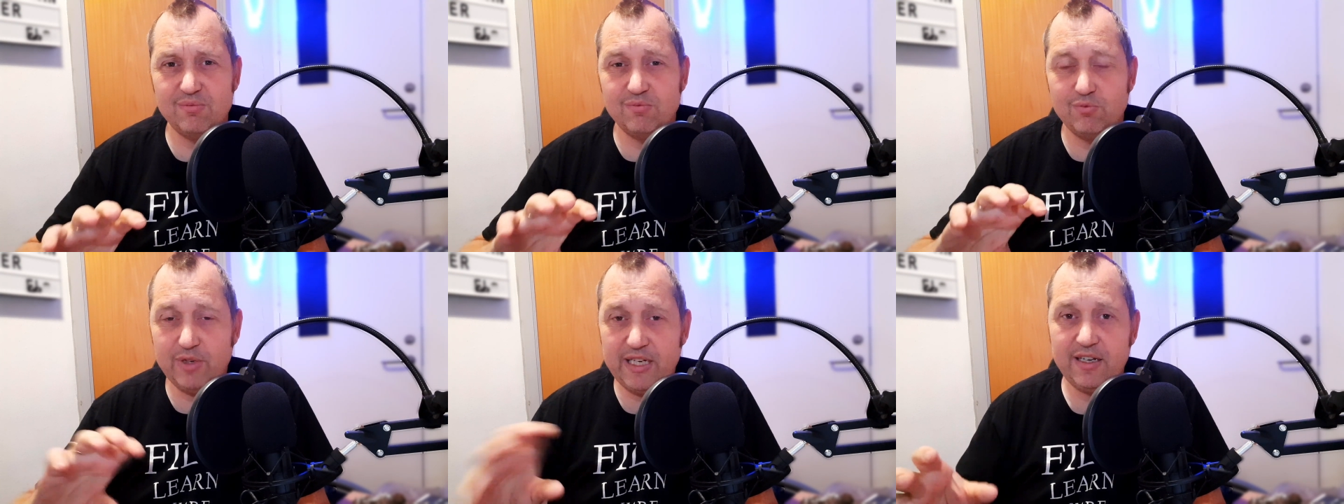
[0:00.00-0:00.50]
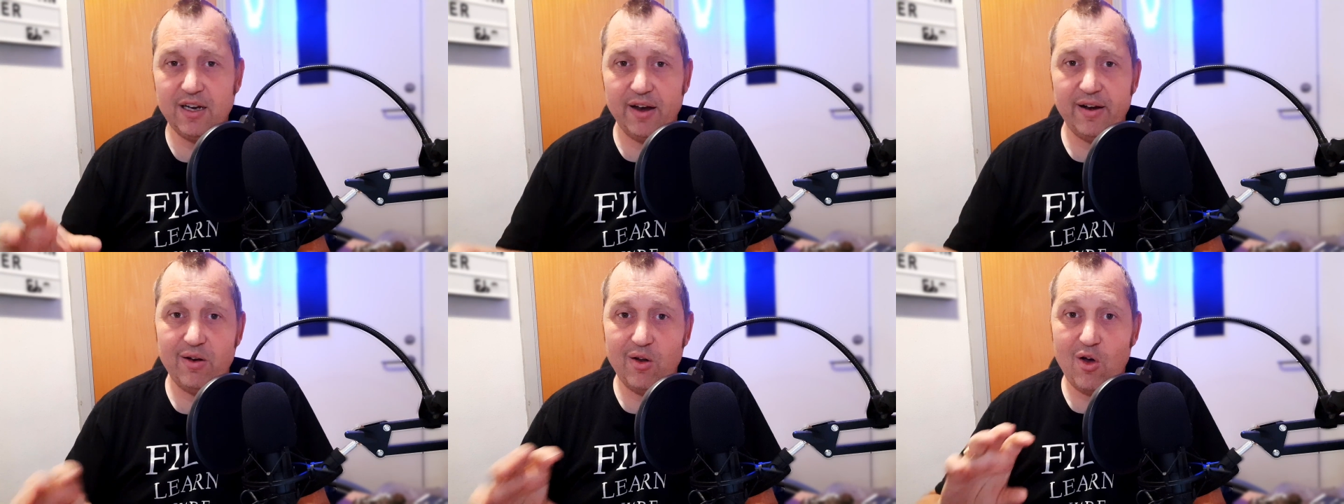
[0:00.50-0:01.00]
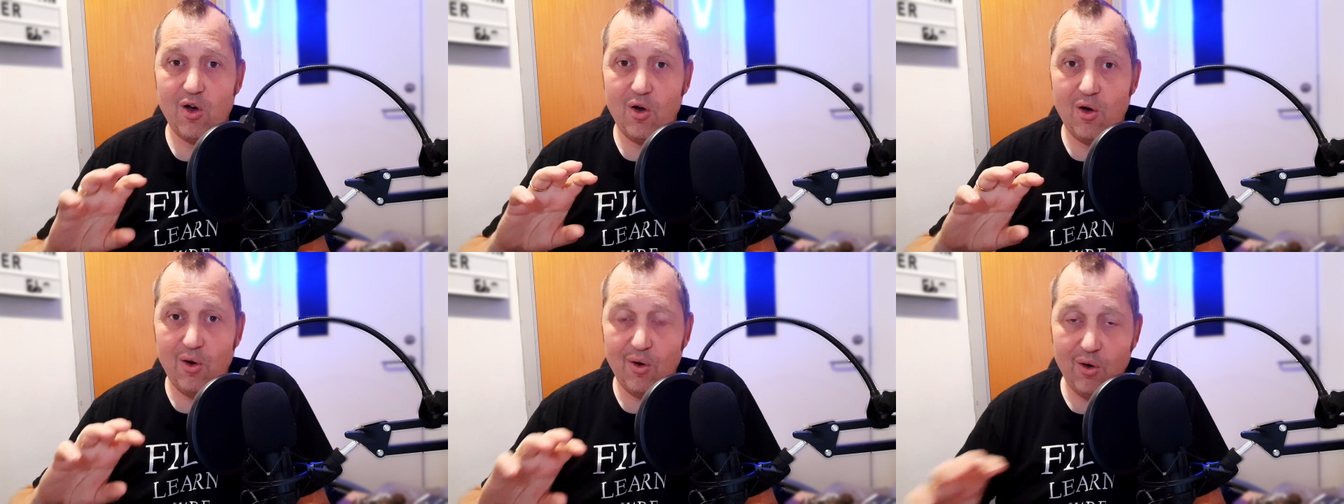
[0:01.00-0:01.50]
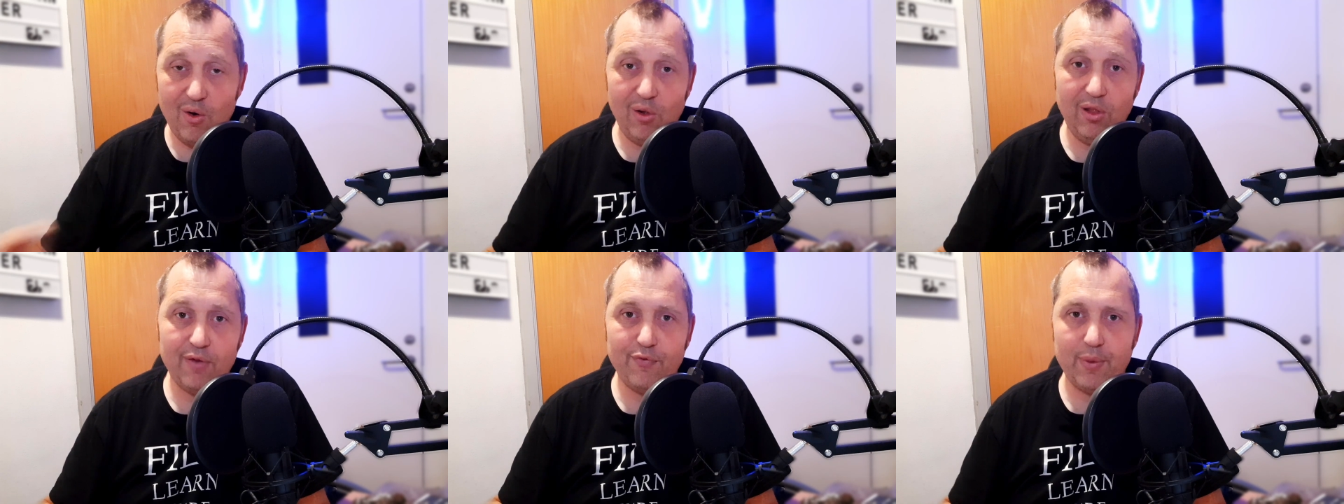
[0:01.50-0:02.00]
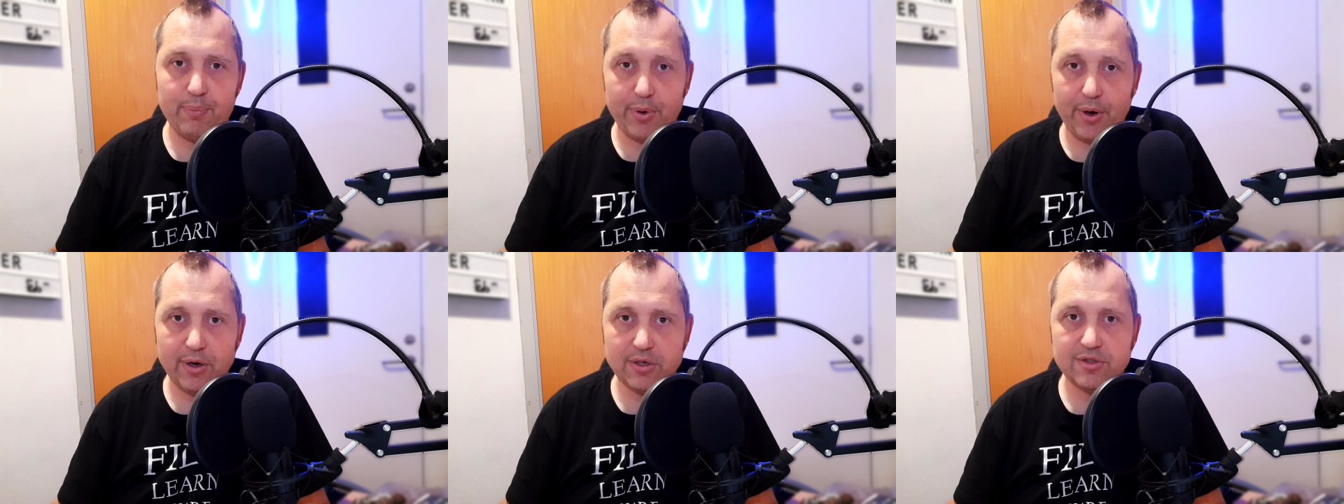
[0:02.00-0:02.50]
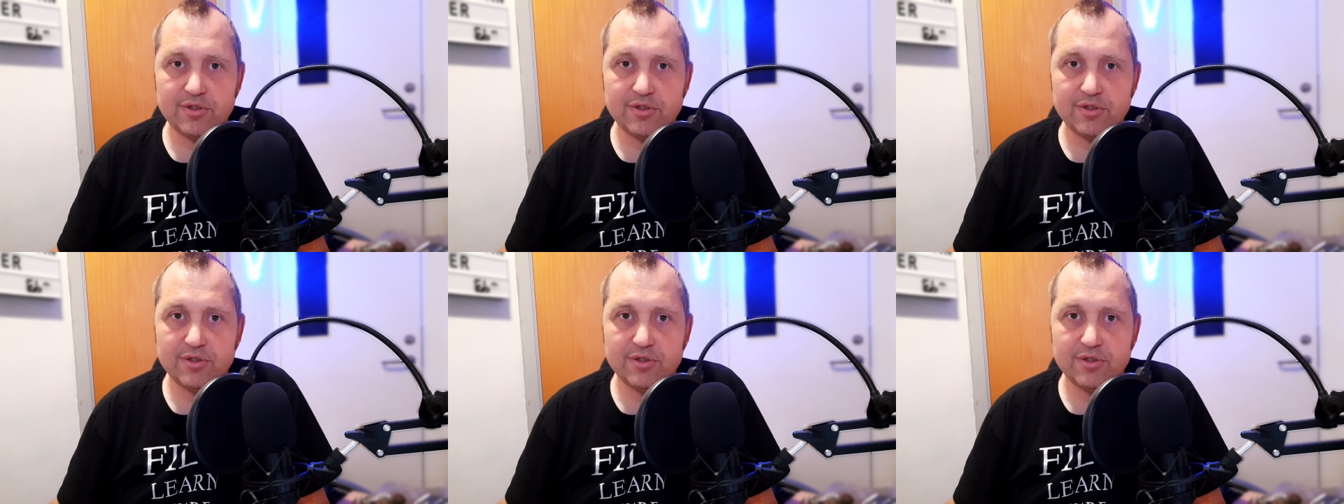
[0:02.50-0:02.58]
redone all of the perks.